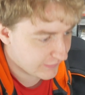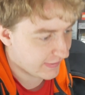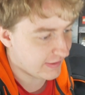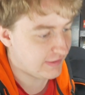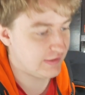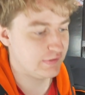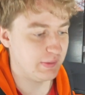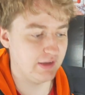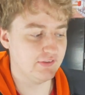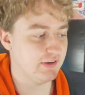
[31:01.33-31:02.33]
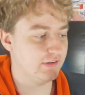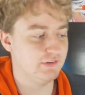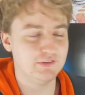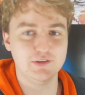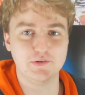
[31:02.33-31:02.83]
that, and he's painting
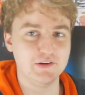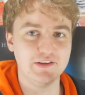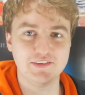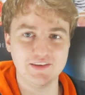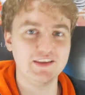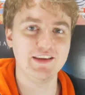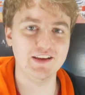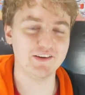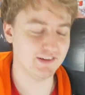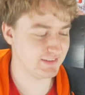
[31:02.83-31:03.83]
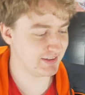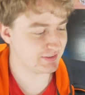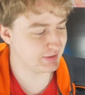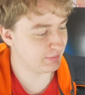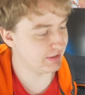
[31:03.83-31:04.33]
what he's seeing here. It's
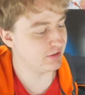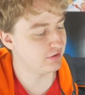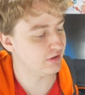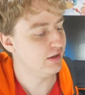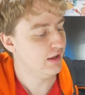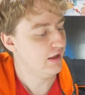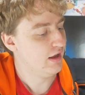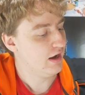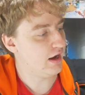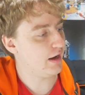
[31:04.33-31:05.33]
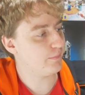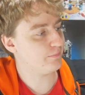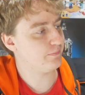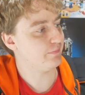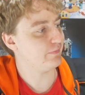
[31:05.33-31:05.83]
actually pretty cool.
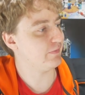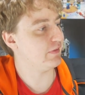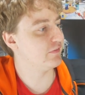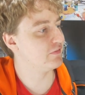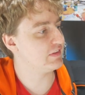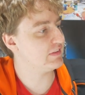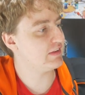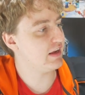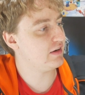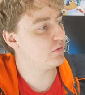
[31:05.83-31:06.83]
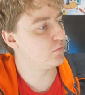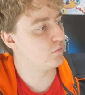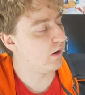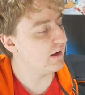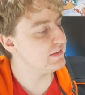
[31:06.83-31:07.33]
The set
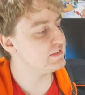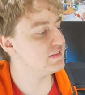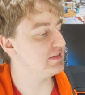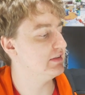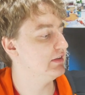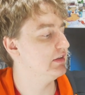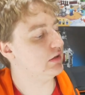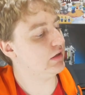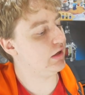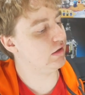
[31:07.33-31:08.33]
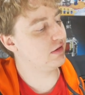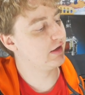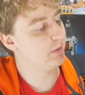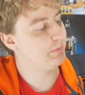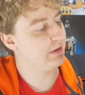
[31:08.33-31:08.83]
was a
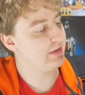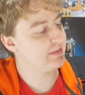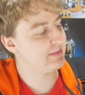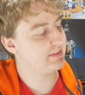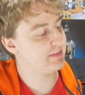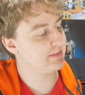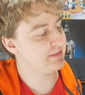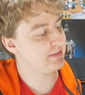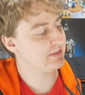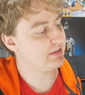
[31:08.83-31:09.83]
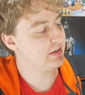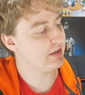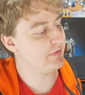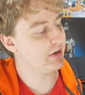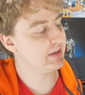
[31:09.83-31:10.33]
little bit...
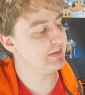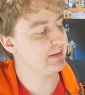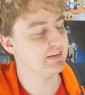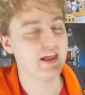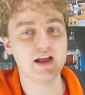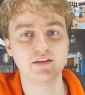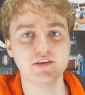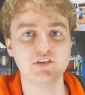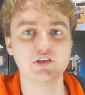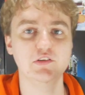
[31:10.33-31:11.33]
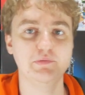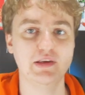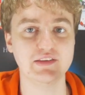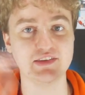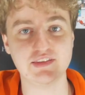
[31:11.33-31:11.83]
I'm not going to say it's lackluster,
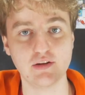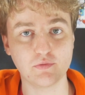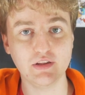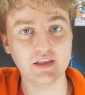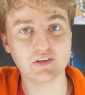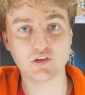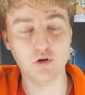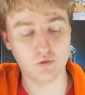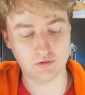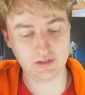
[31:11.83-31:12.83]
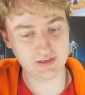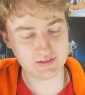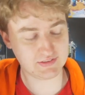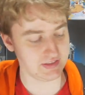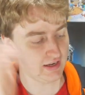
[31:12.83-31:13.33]
because the set really is cool. It
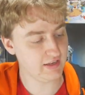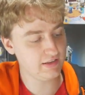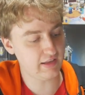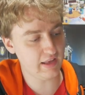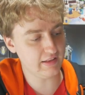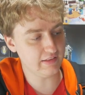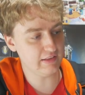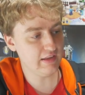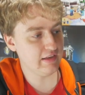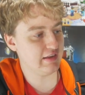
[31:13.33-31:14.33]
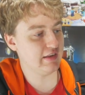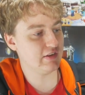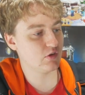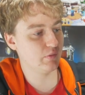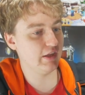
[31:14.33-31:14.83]
is
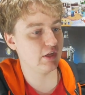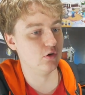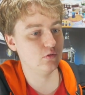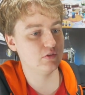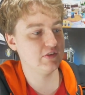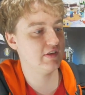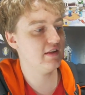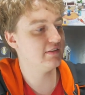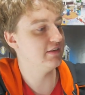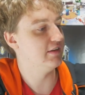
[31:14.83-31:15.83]
a really cool set,